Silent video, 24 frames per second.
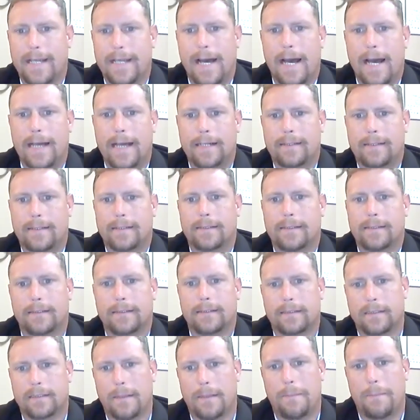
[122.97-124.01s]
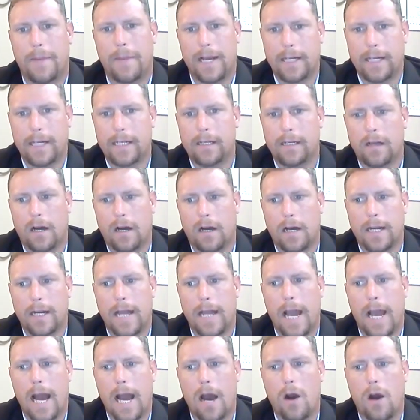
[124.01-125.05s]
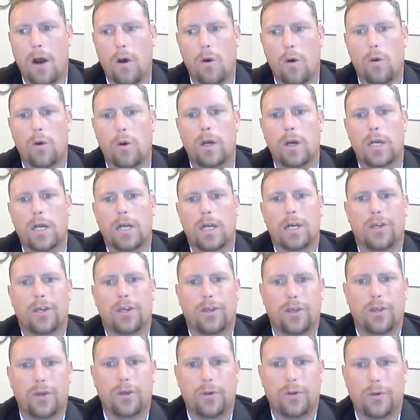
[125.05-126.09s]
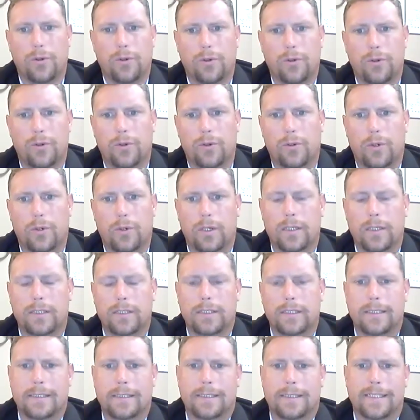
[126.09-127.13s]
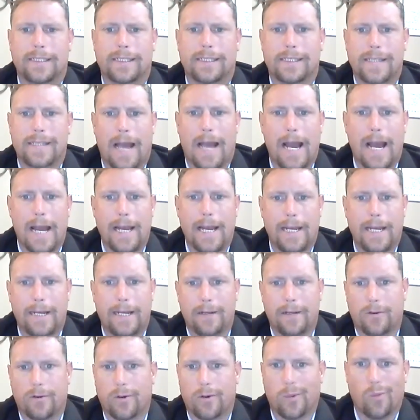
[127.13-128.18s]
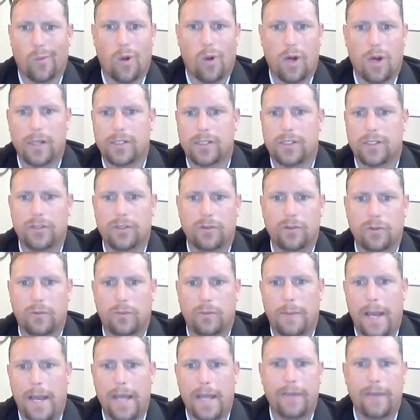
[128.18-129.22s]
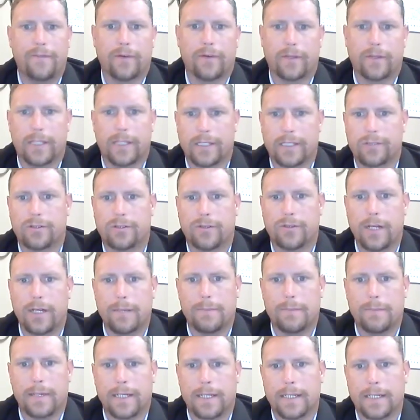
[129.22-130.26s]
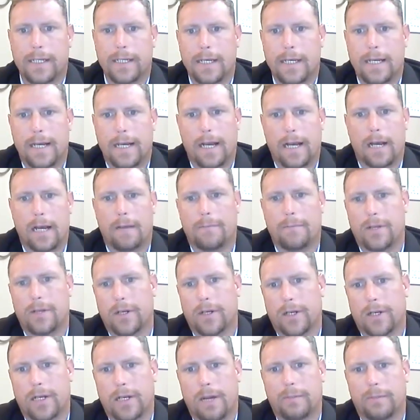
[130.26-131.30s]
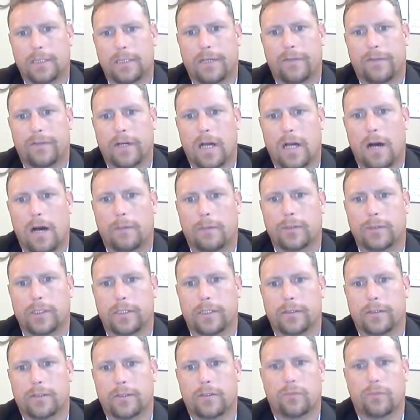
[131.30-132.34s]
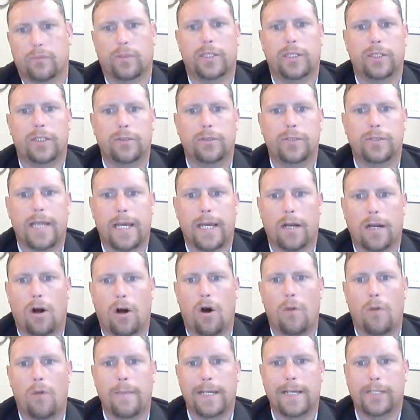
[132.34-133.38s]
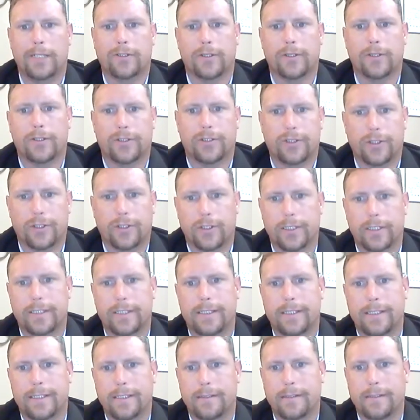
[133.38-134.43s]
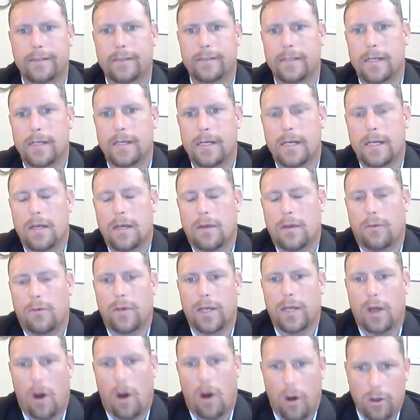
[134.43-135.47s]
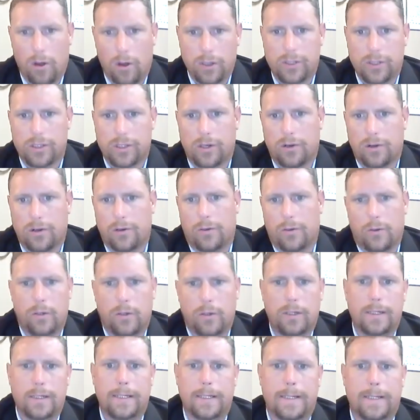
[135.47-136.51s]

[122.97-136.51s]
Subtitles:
that depending on how you decide or want to pay for this treatment. There are a couple different options. We do take all major insurances. We also